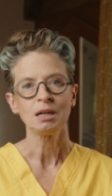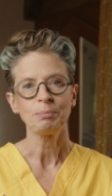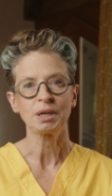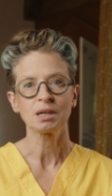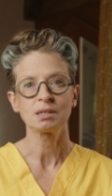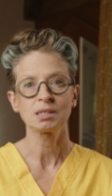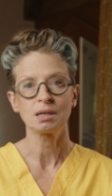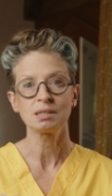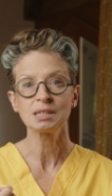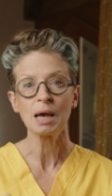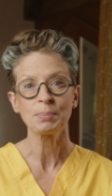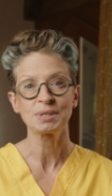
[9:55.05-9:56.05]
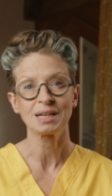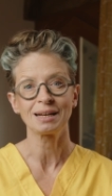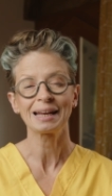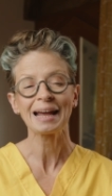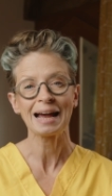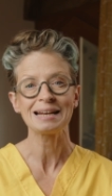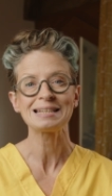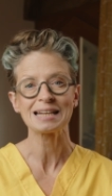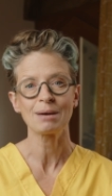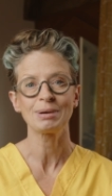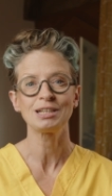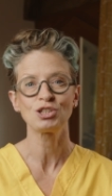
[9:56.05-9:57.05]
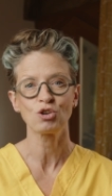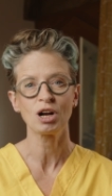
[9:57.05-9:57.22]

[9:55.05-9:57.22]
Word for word: because Herceptin can damage your